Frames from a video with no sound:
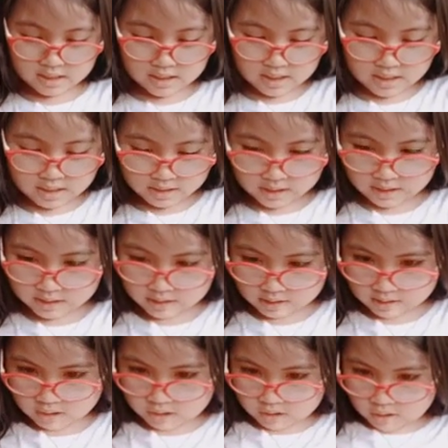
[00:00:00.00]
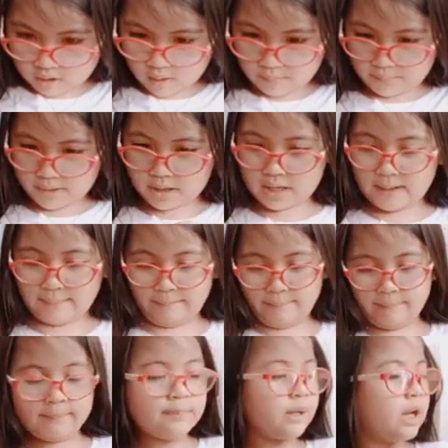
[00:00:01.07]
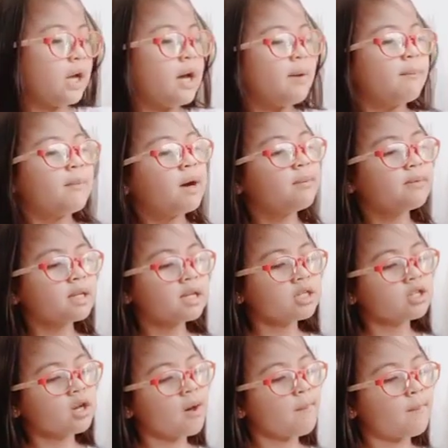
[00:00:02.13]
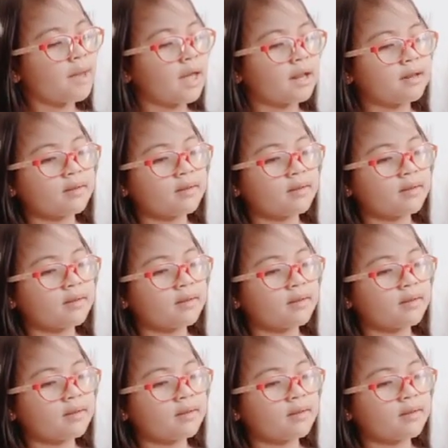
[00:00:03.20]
Let's open up. Mommy, let's open.